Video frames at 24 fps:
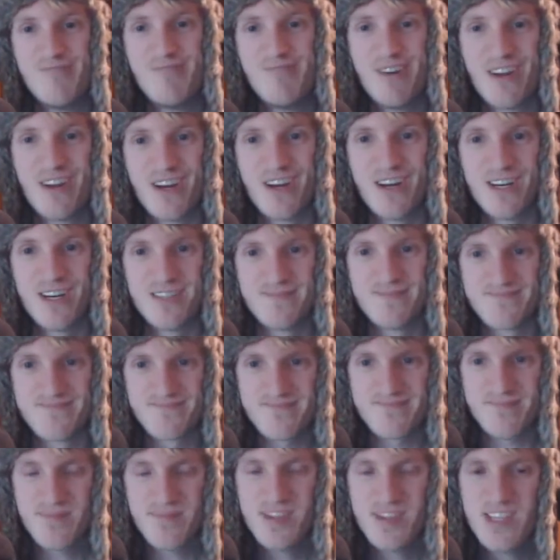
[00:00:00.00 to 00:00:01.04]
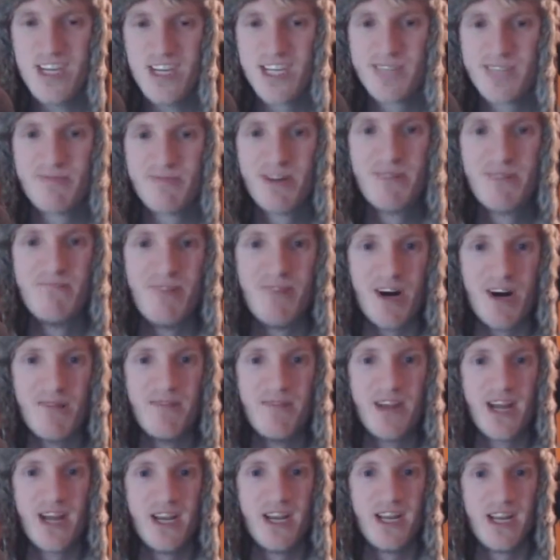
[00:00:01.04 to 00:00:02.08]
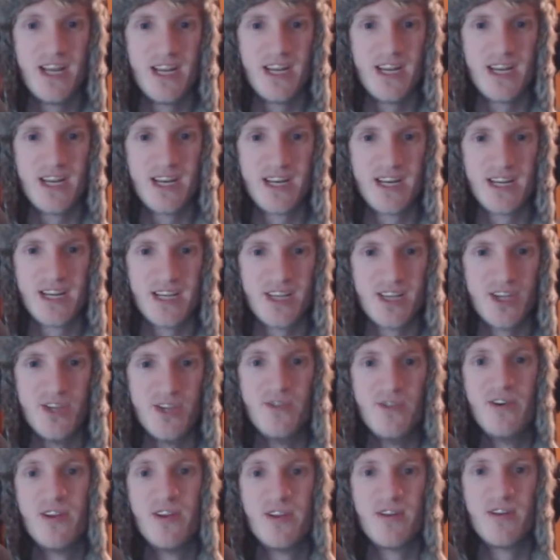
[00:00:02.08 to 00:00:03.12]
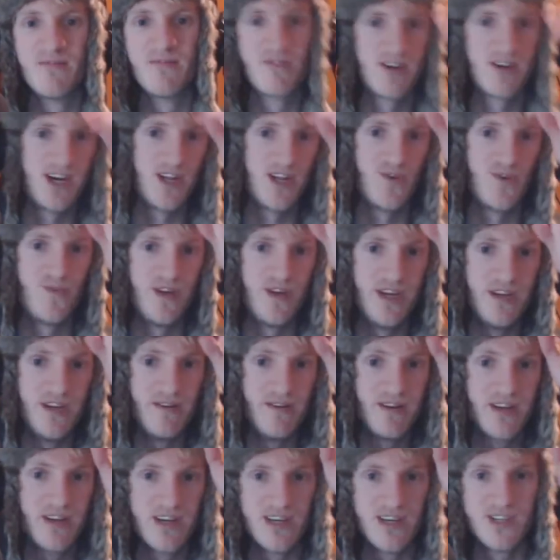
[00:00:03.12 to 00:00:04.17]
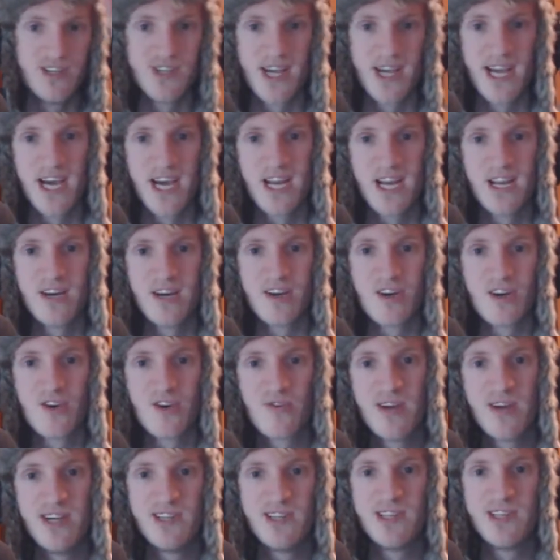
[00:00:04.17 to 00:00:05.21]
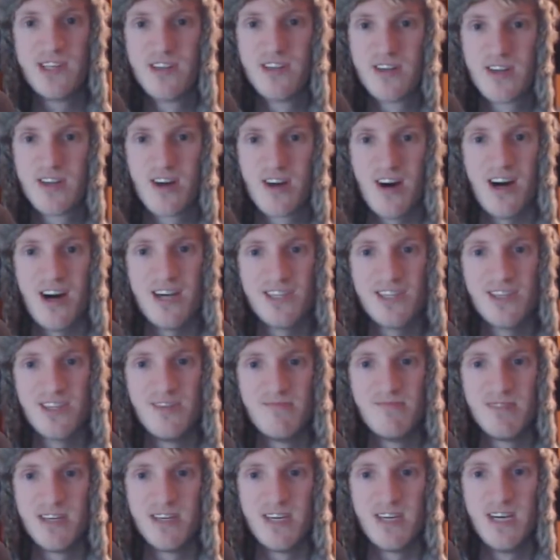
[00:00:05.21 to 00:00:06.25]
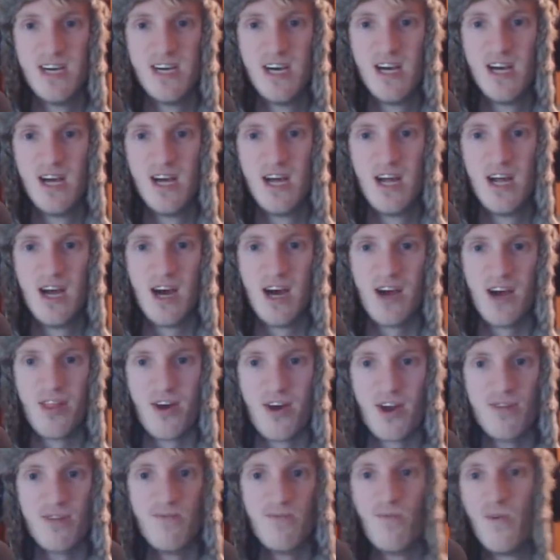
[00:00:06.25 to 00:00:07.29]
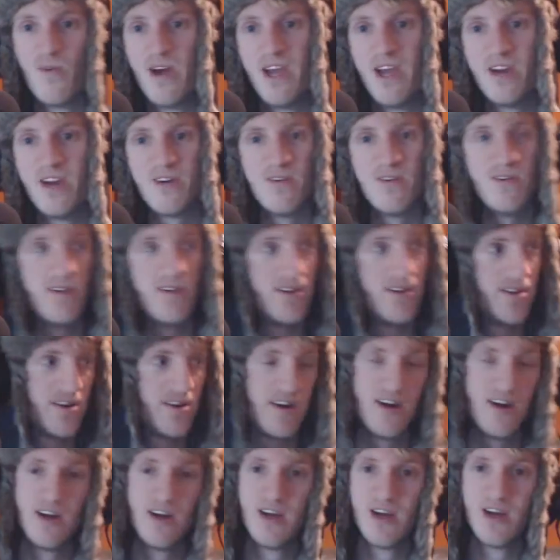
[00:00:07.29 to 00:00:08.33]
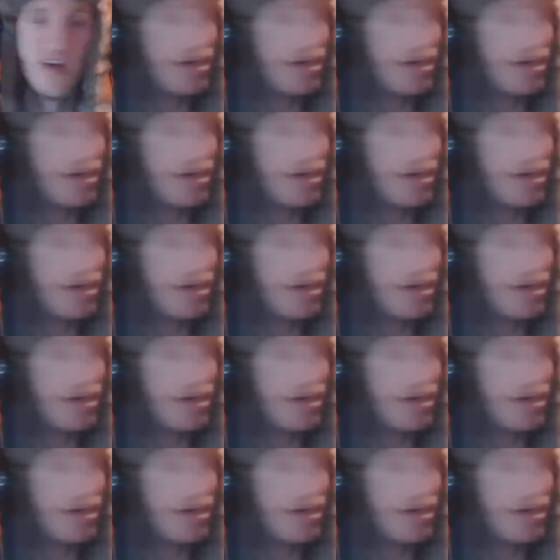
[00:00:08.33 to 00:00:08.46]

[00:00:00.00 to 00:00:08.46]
But I was pretty bummed that I didn't get to do anything for Halloween because I had a crazy good costume that I thought of way earlier,